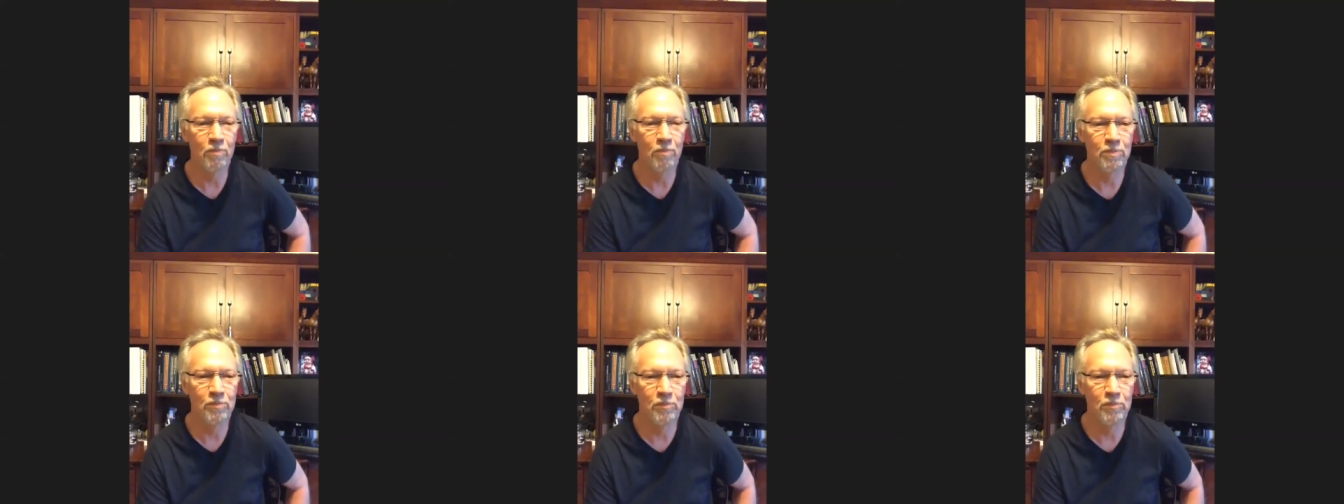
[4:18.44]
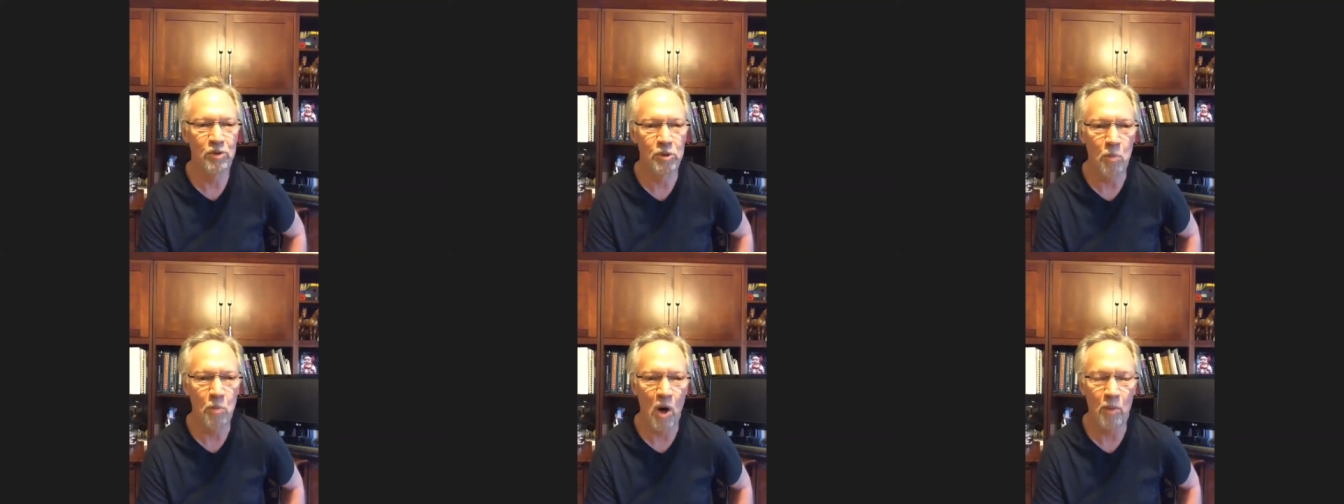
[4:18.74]

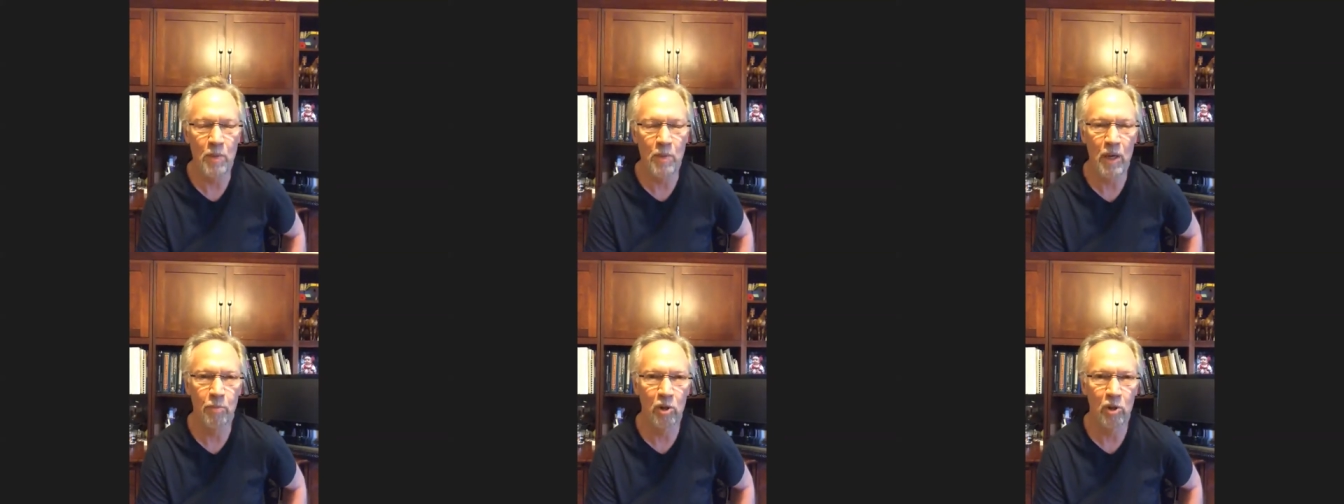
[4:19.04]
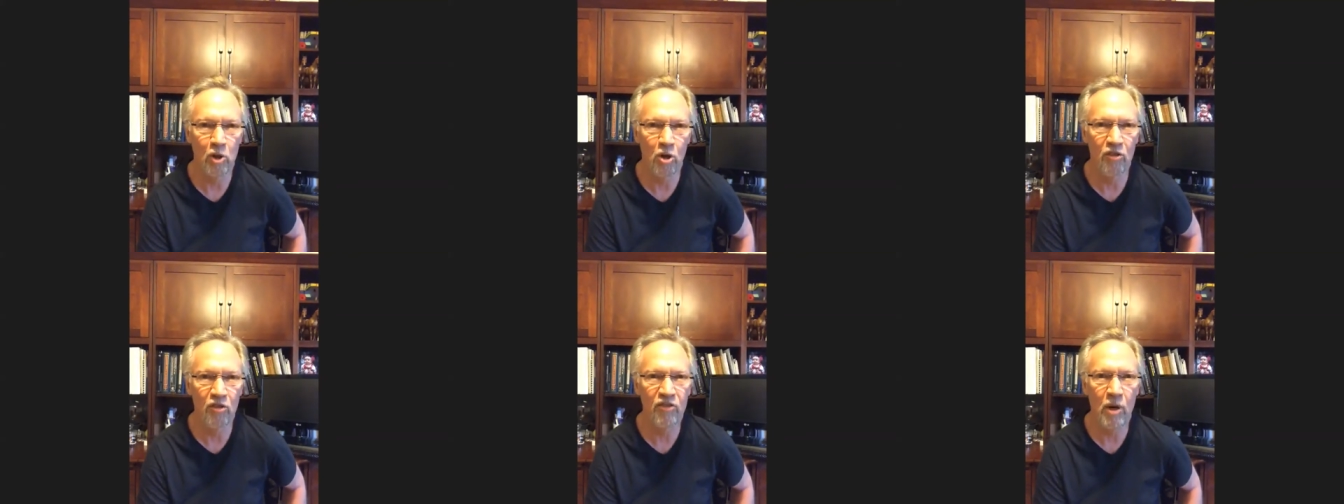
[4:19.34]
smart people
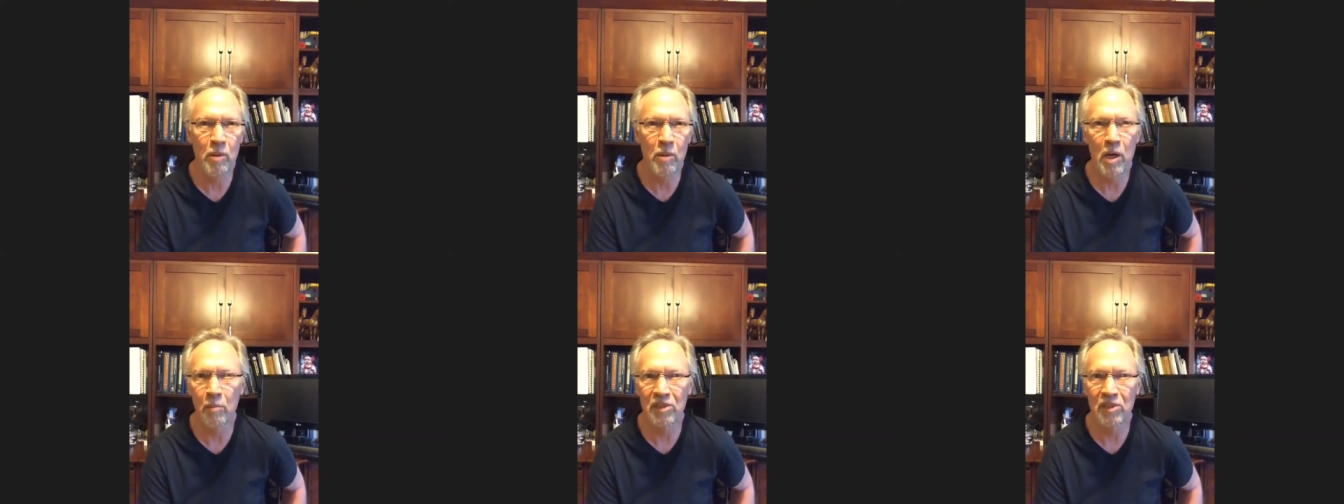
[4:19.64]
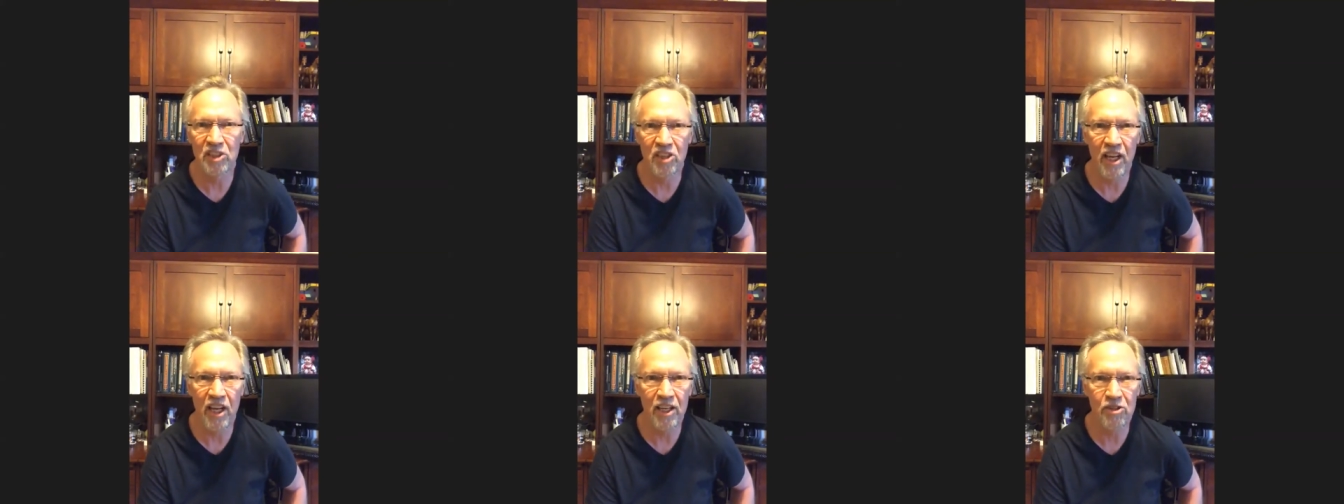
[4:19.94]
learn from their
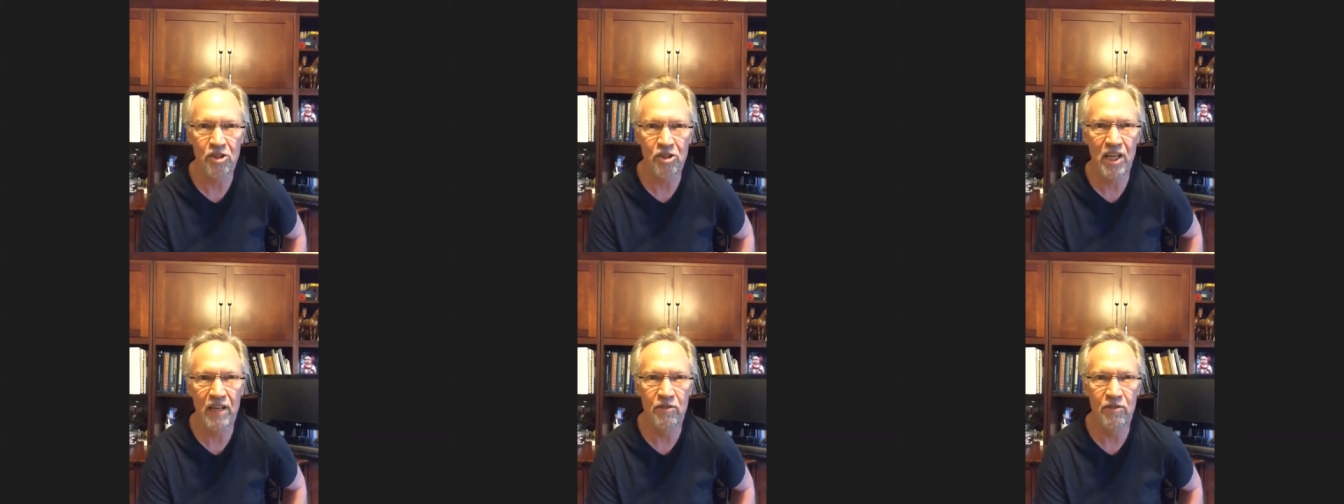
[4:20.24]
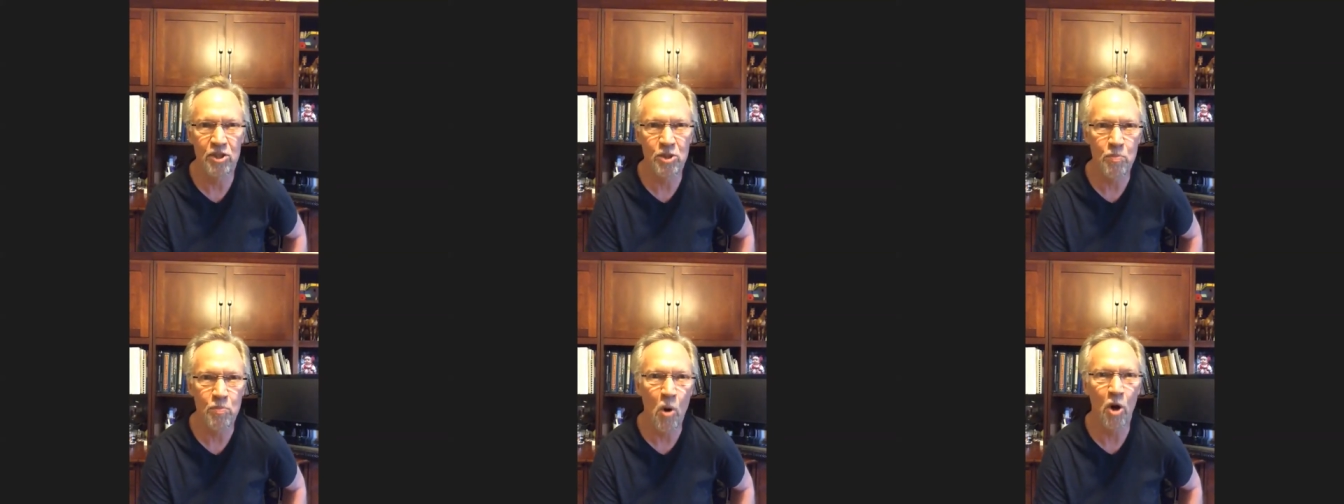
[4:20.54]
mistakes, and even
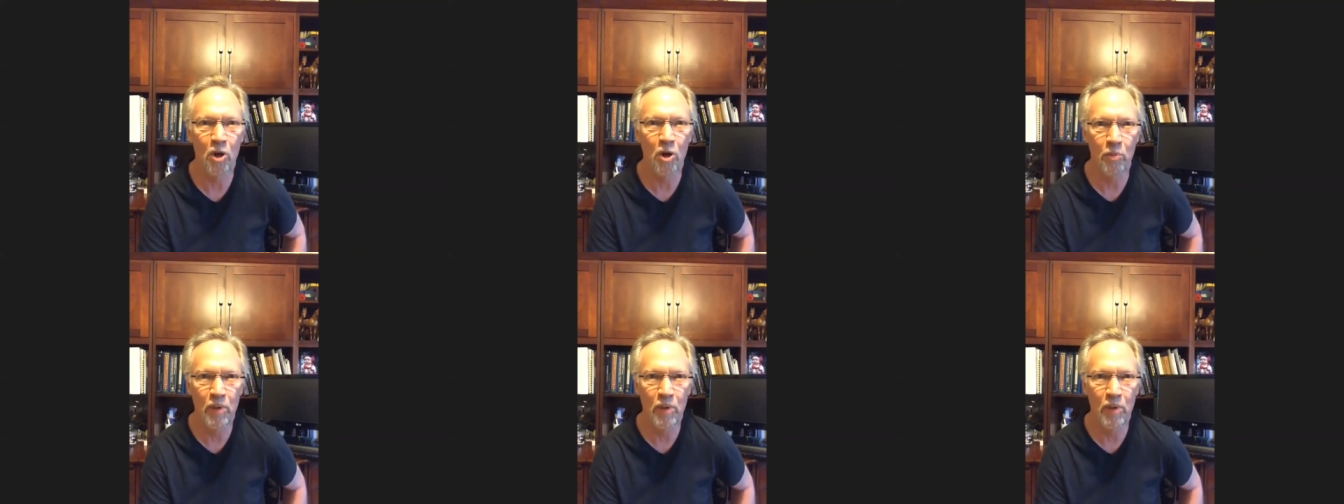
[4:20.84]
smarter